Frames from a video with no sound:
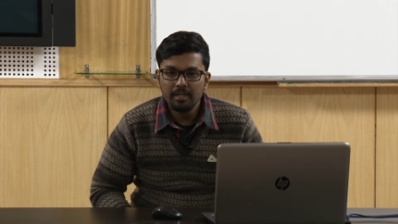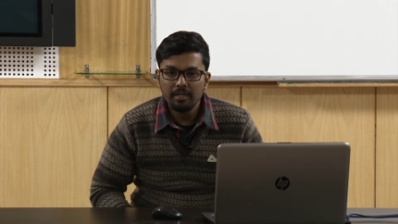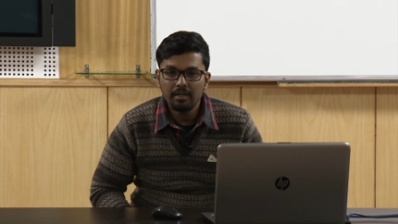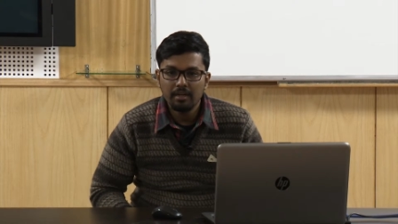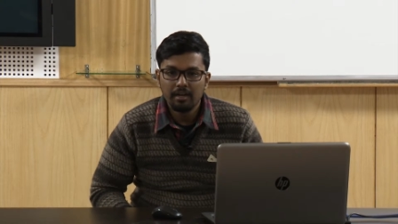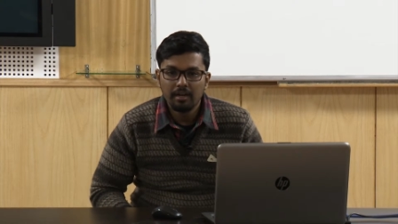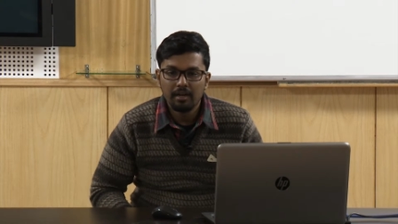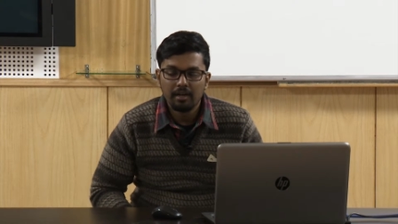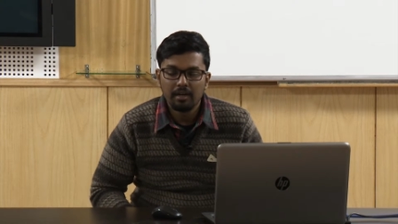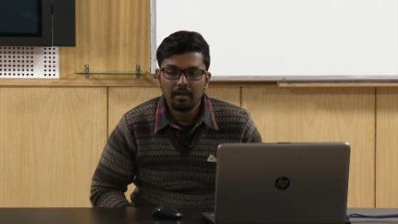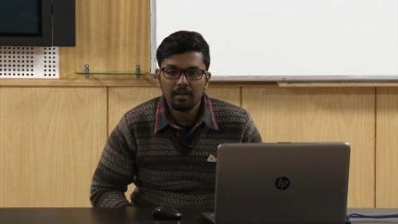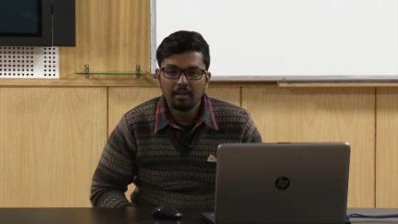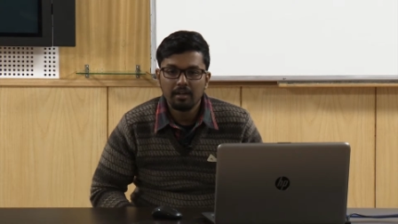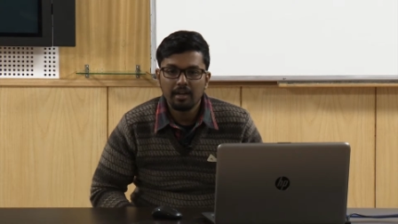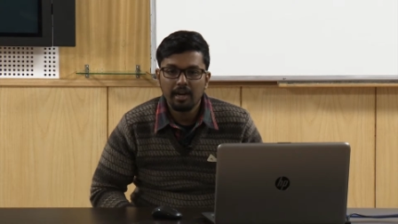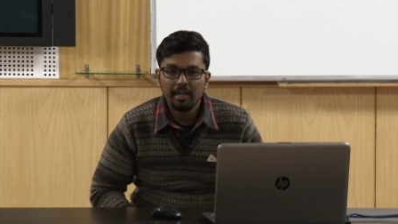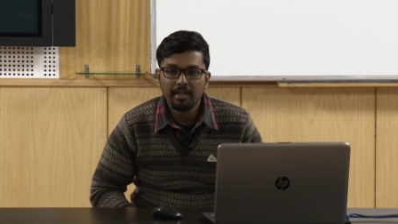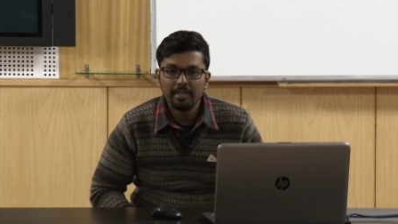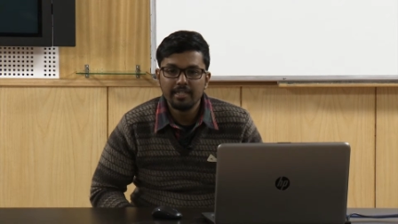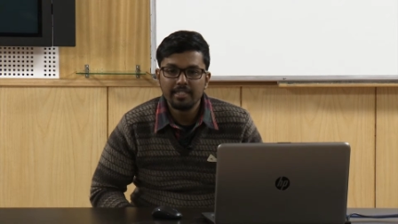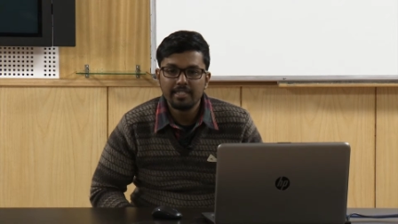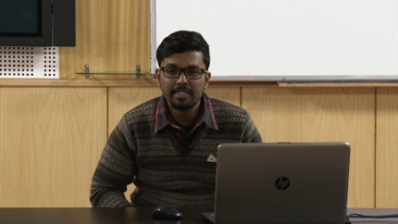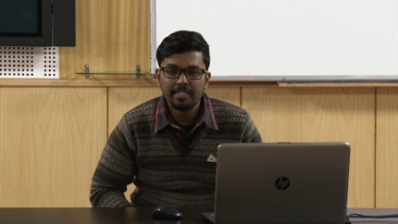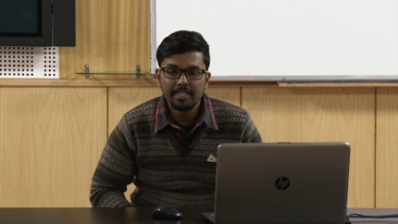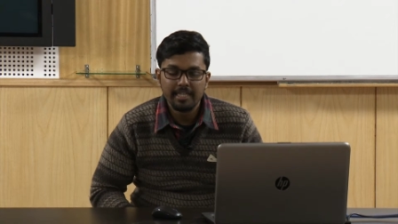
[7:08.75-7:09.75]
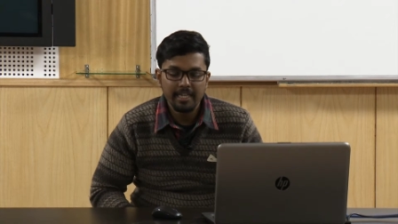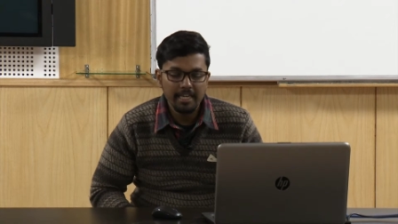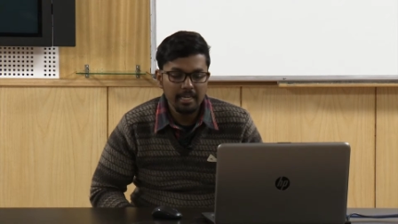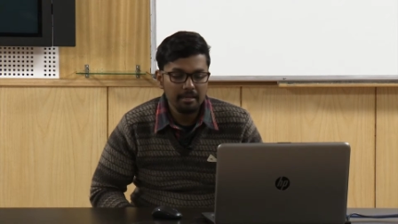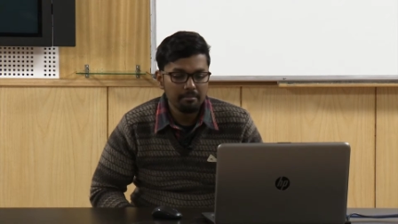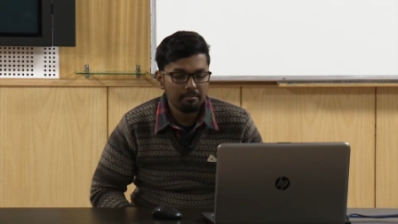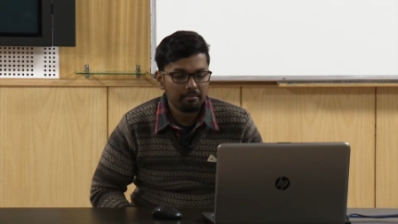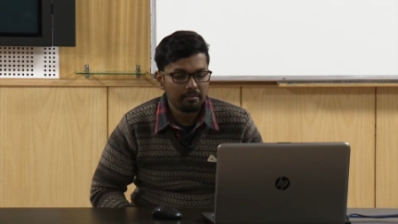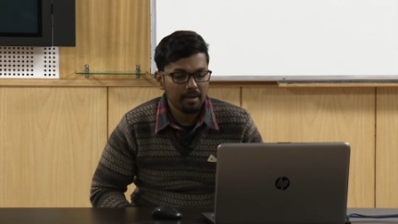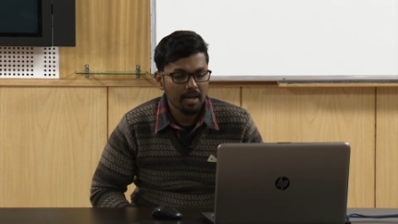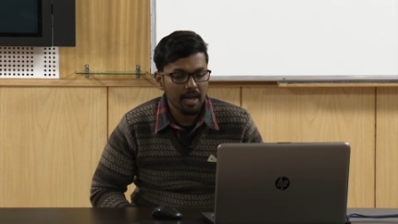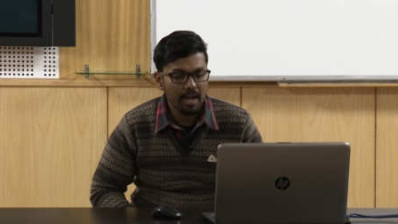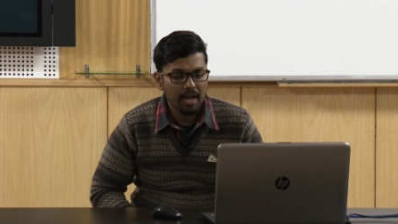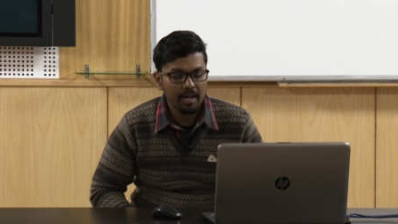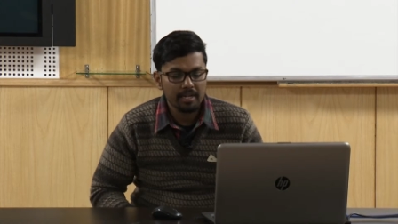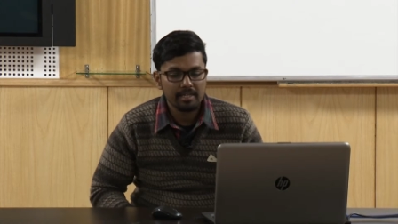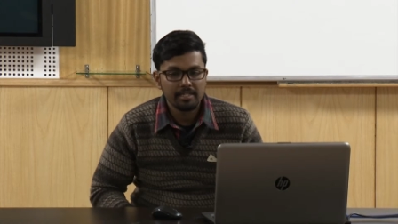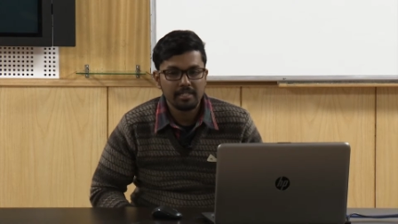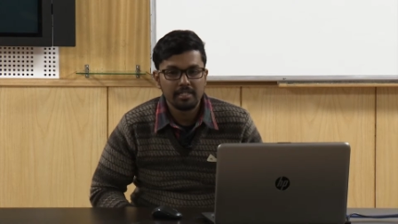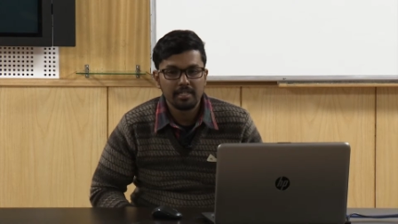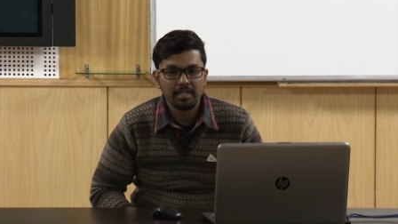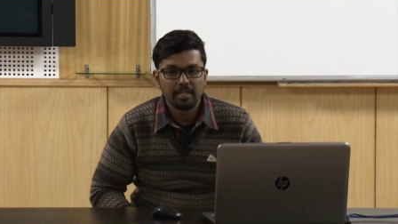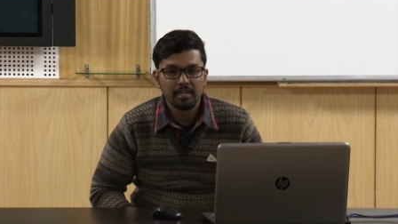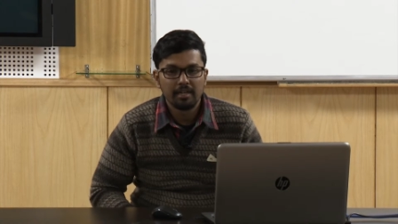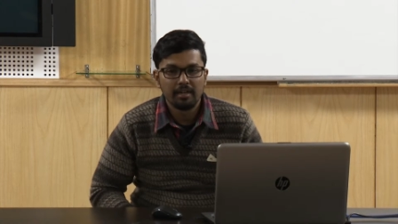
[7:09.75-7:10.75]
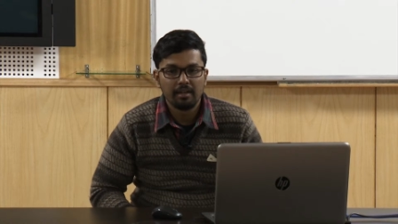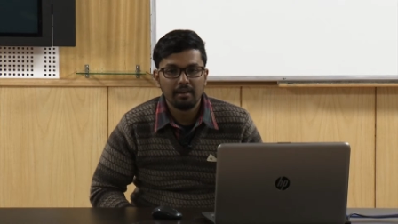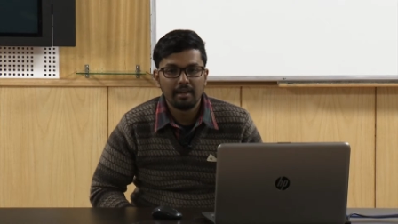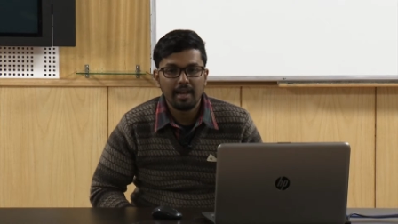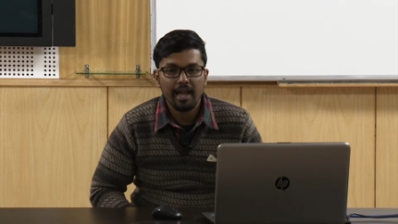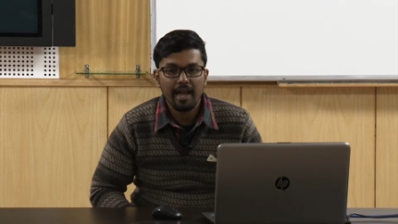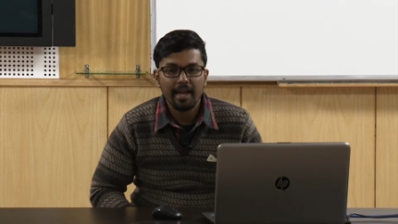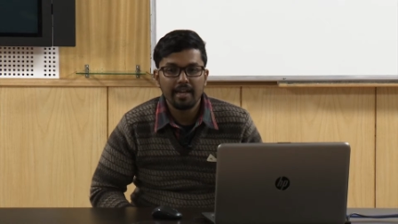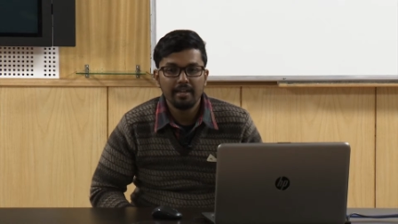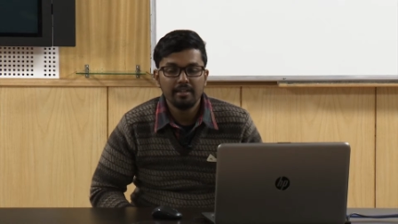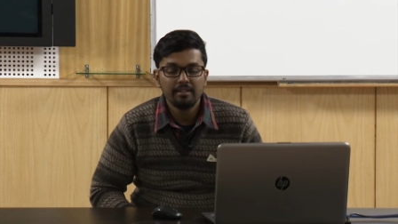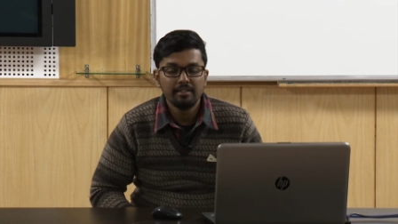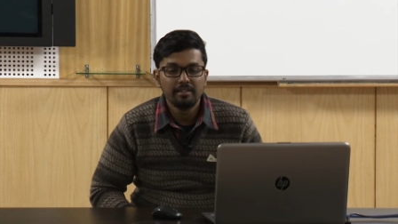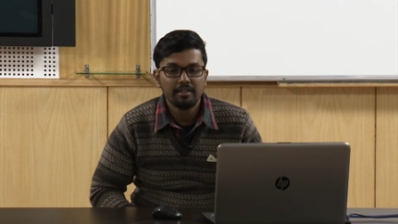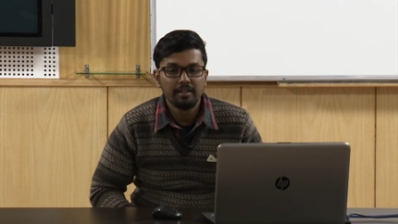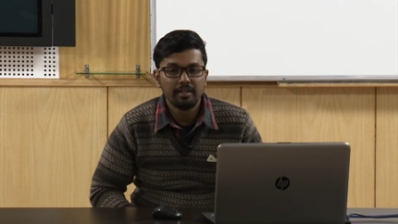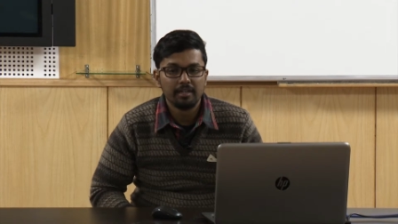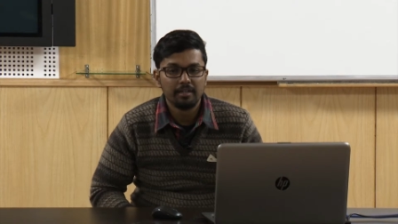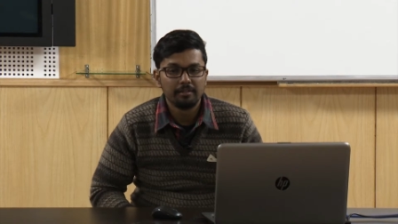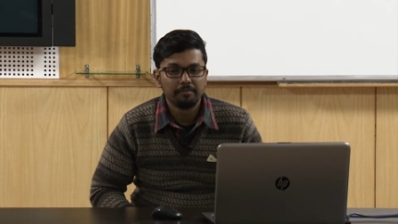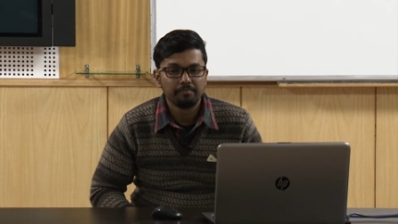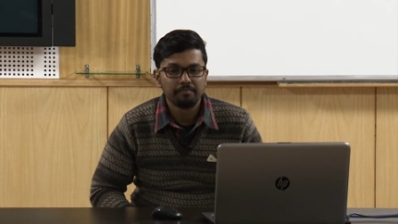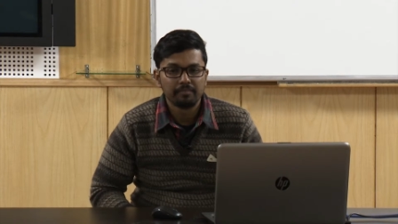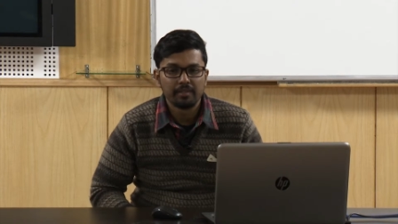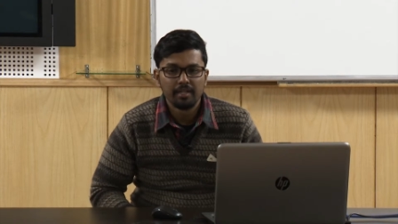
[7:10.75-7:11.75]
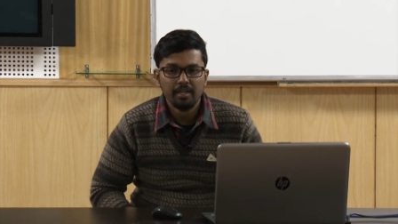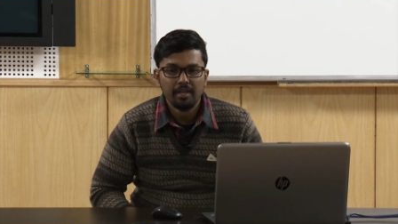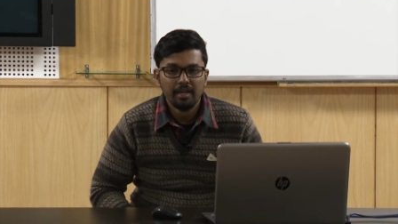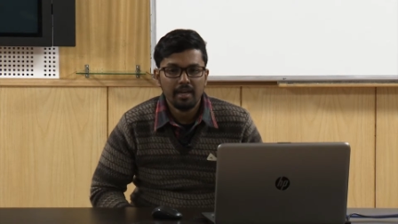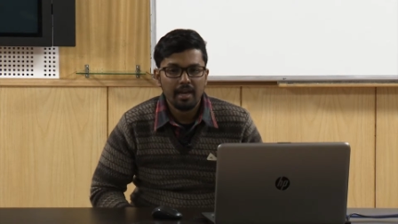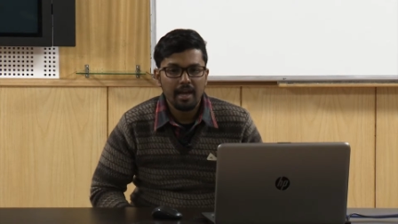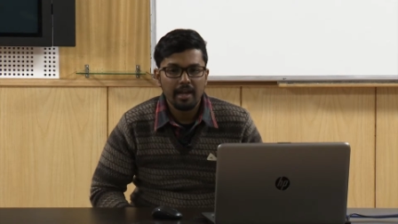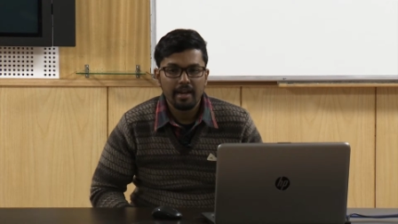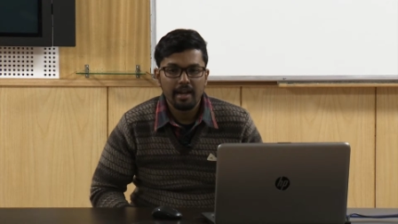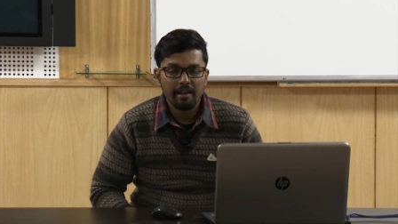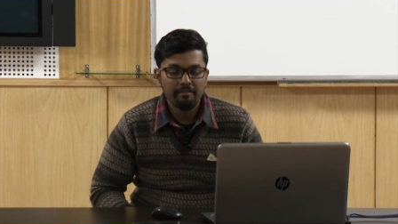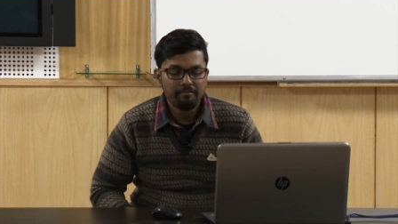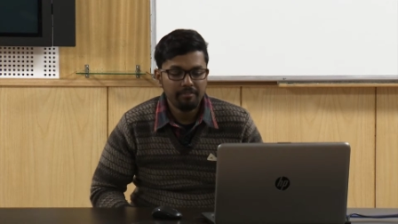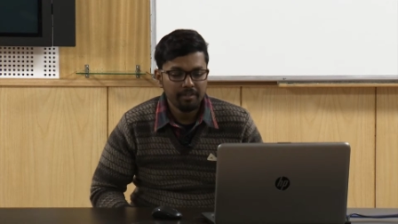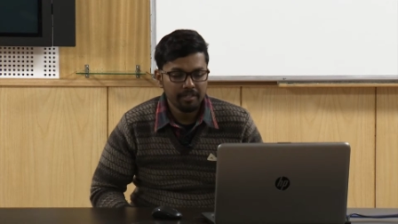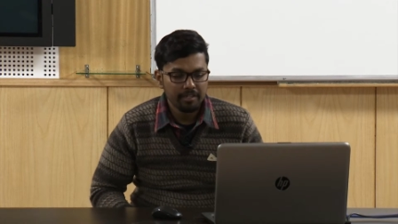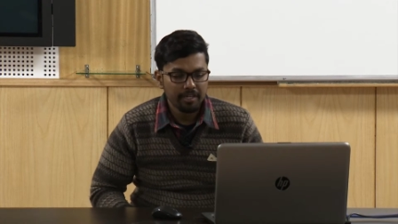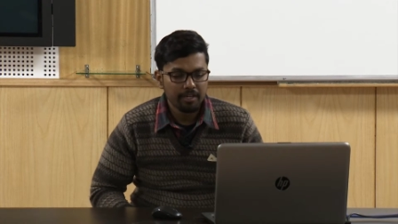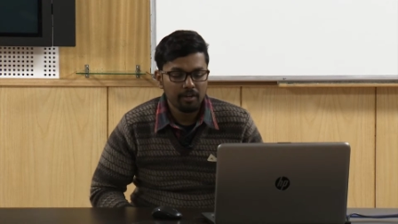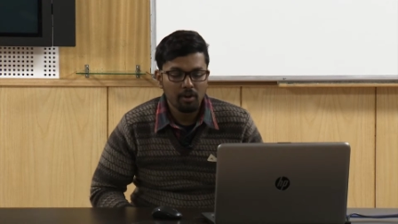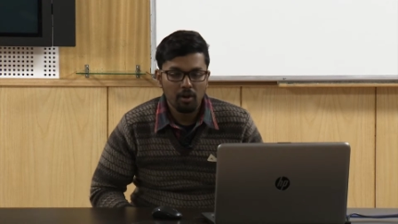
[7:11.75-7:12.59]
color scheme, and line and everything,